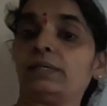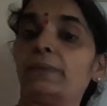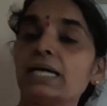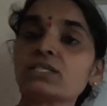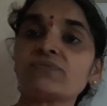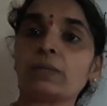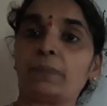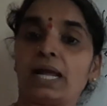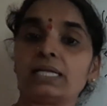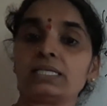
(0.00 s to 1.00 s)
mass of the
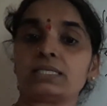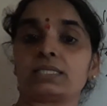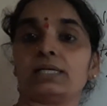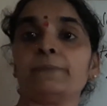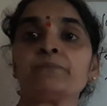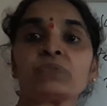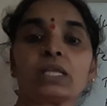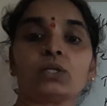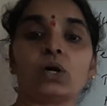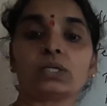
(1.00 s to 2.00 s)
plant is
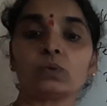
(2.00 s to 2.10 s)
not